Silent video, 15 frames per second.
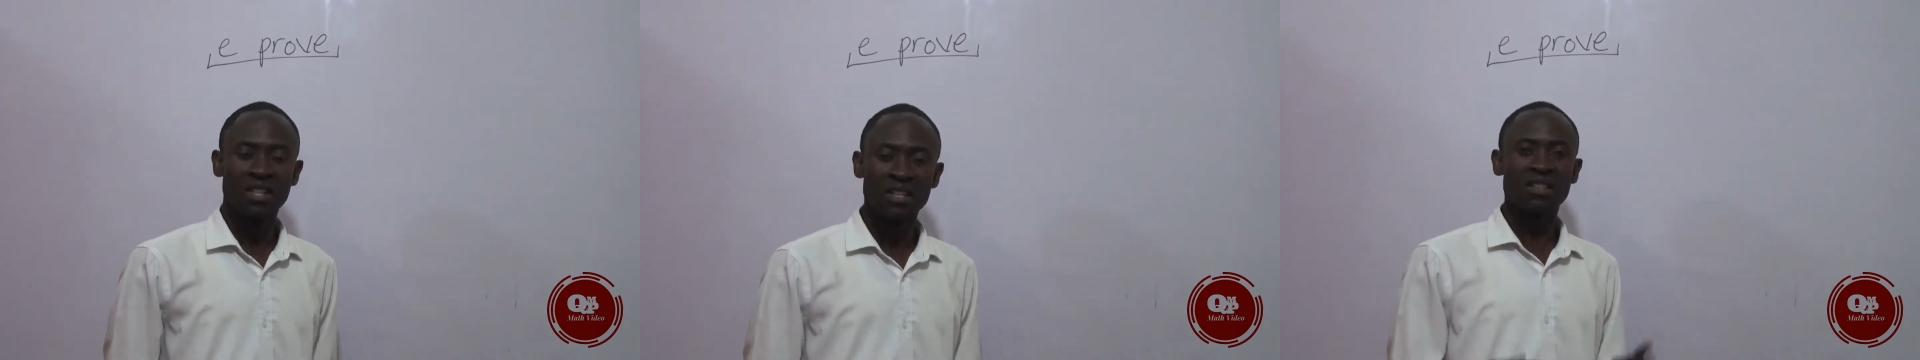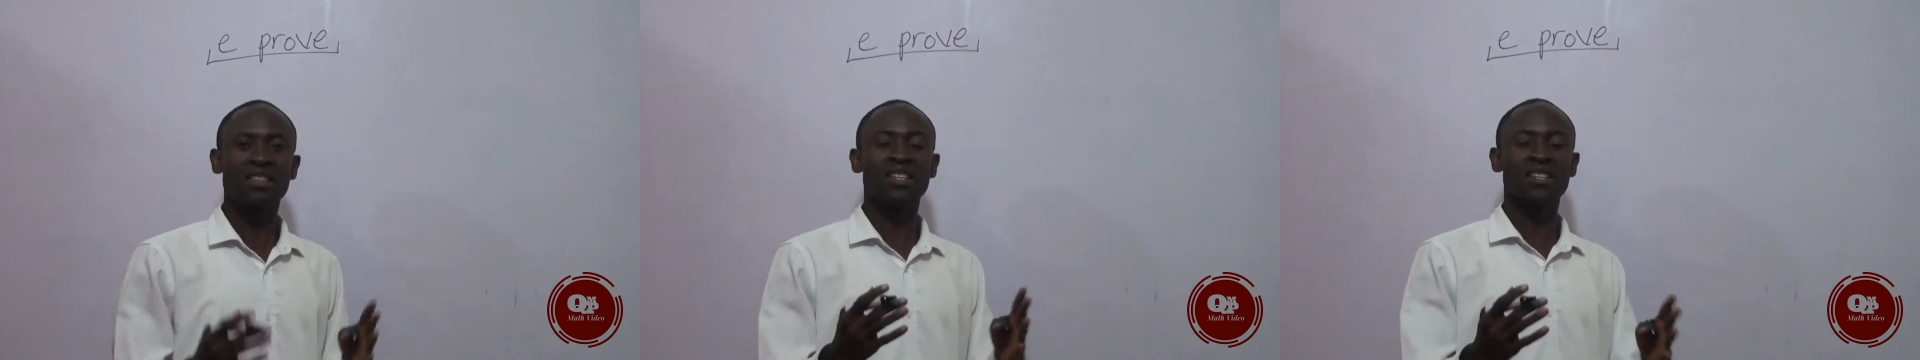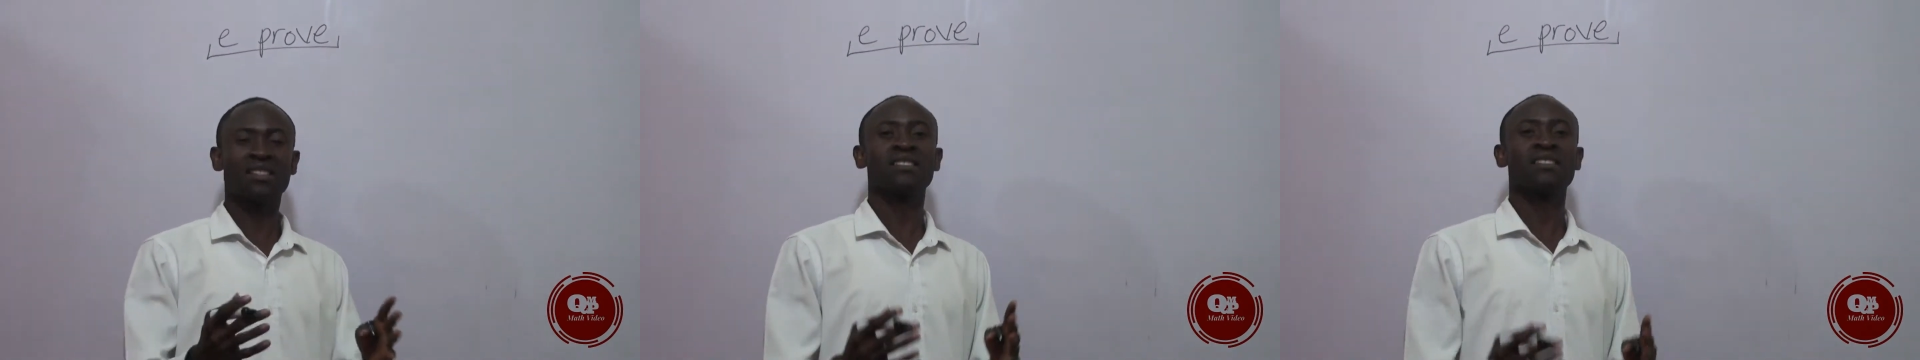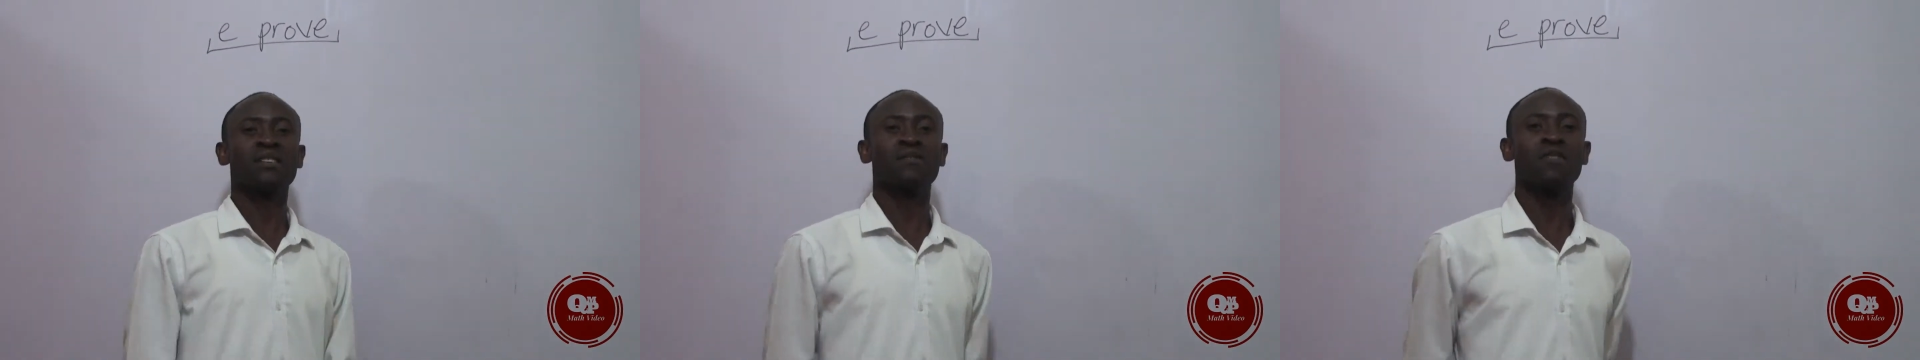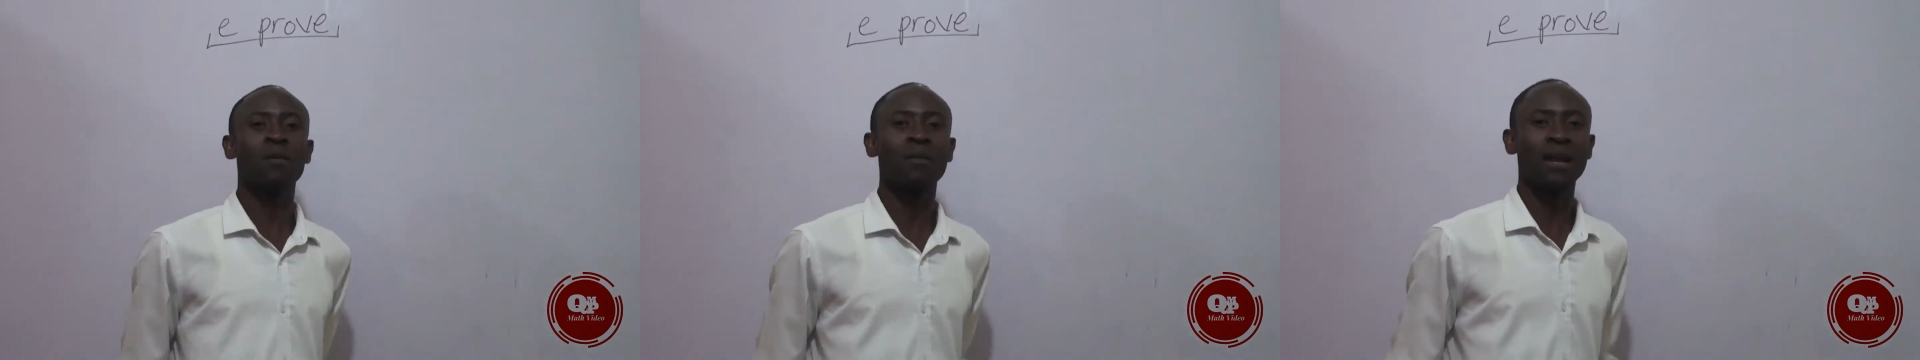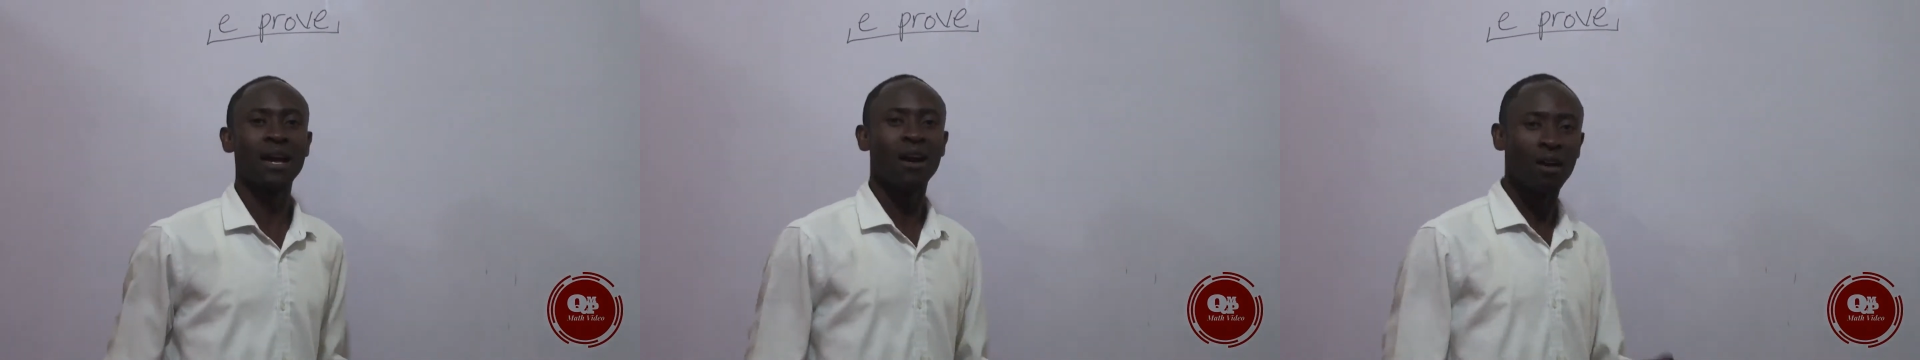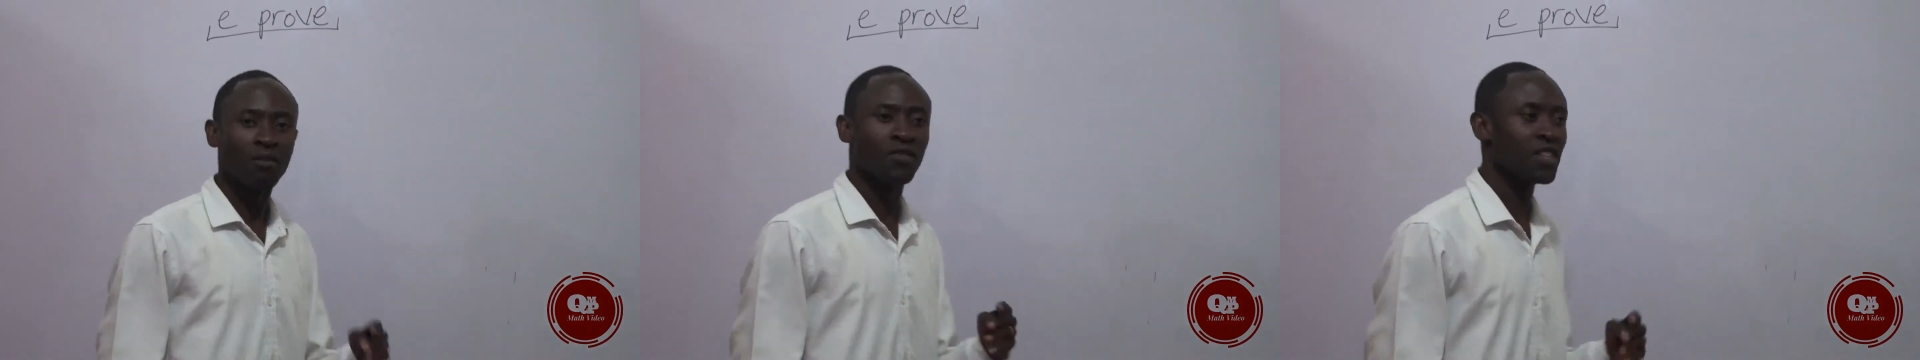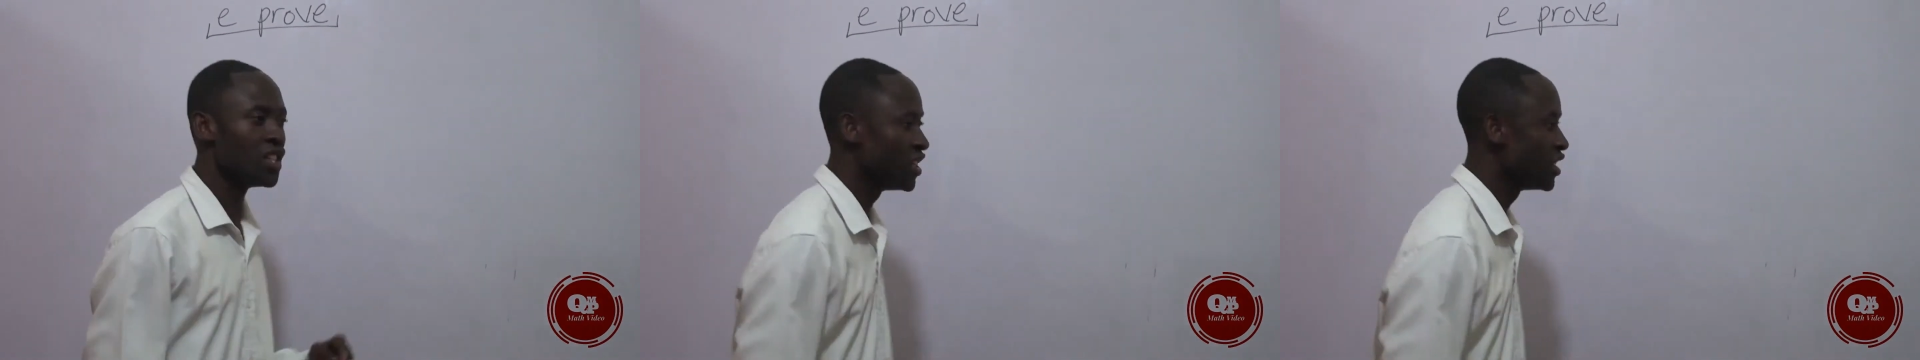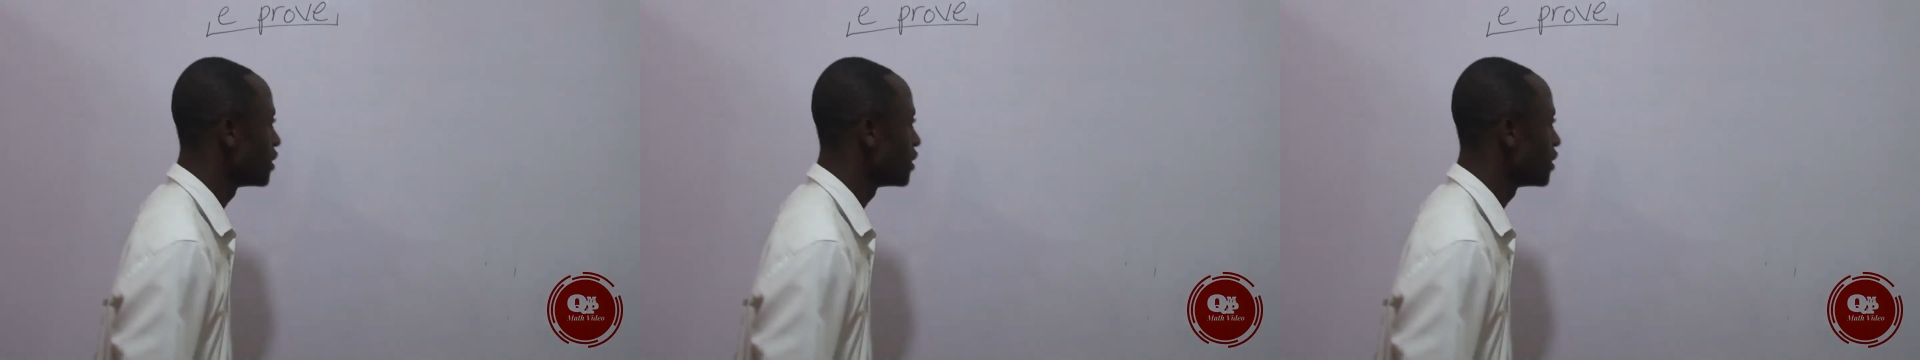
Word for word: This is the formula of E.